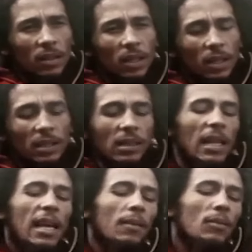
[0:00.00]
Yeah, it's
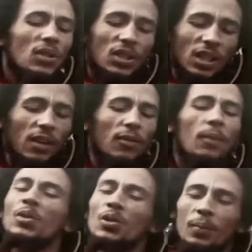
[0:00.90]
like musician
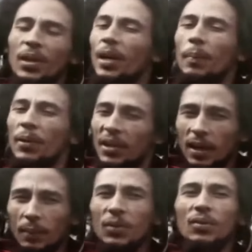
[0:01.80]
from Jamaica play
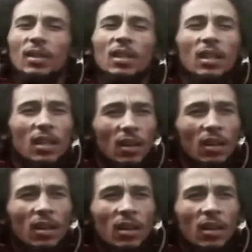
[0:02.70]
that music, you know?